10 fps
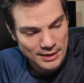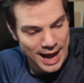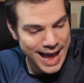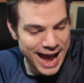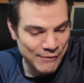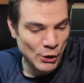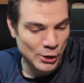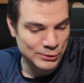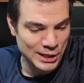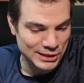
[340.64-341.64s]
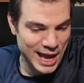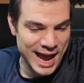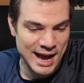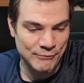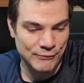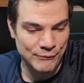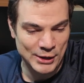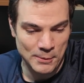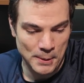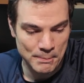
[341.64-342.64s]
I have heard that they have
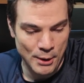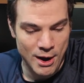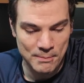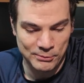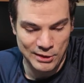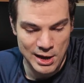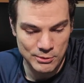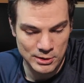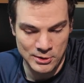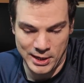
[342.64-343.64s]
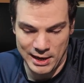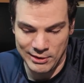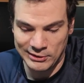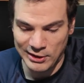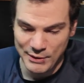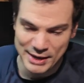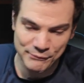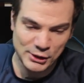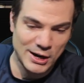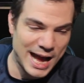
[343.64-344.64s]
fingerprint problems though. Okay, let's see if I
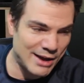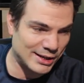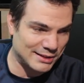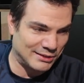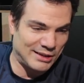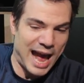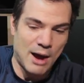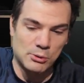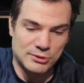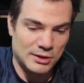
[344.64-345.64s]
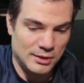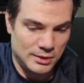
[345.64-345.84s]
can figure out how to get this out.